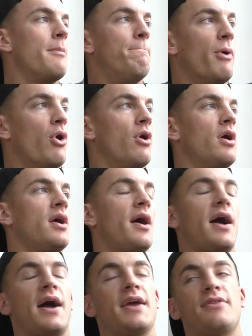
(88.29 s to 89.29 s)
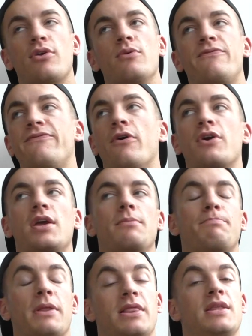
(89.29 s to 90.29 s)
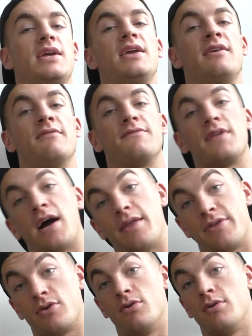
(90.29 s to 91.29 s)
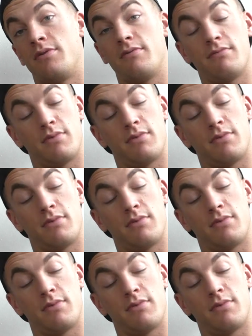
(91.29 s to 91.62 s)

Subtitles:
but I do fucking believe that the good,